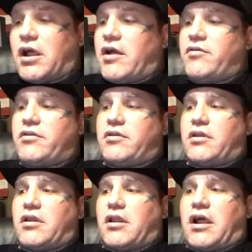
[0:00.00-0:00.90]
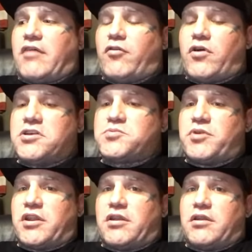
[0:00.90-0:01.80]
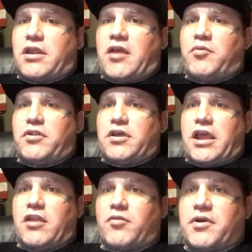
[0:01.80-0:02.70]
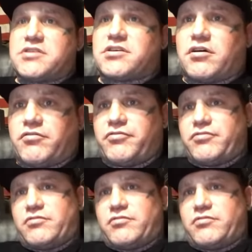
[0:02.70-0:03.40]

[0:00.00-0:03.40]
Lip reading: I've always been able to handle myself,